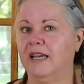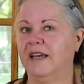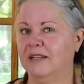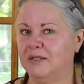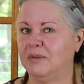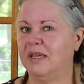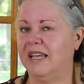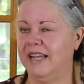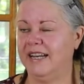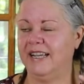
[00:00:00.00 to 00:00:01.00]

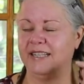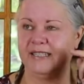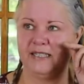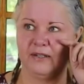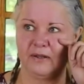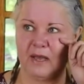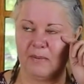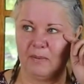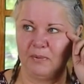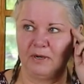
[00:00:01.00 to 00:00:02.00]
Zucchini is still
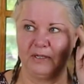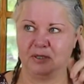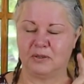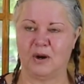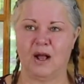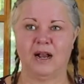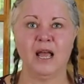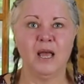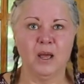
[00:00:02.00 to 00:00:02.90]
coming pretty strong,